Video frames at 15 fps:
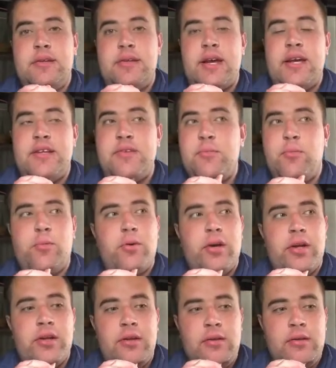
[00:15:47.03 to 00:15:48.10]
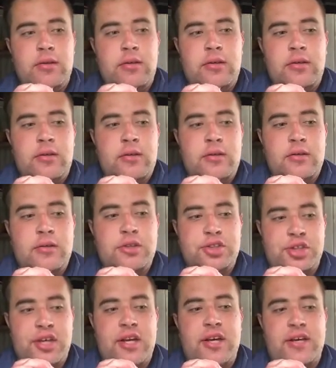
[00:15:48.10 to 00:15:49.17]
they didn't want the
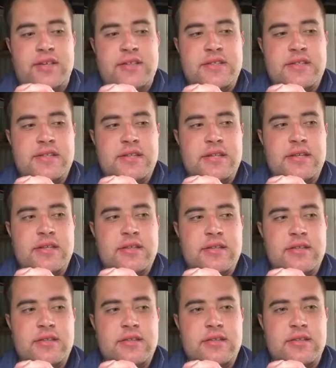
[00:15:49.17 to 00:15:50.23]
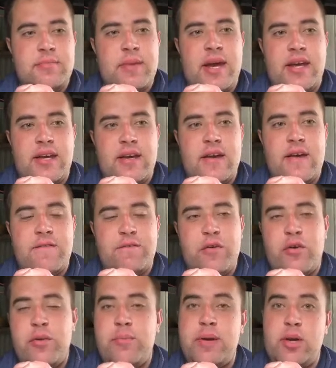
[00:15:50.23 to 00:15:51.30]
Sharks to make a
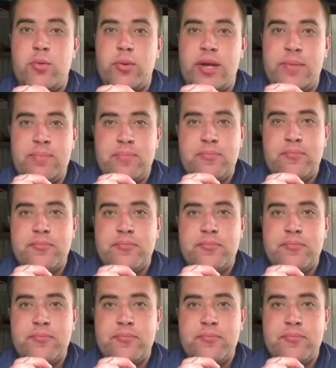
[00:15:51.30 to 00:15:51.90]
very big win.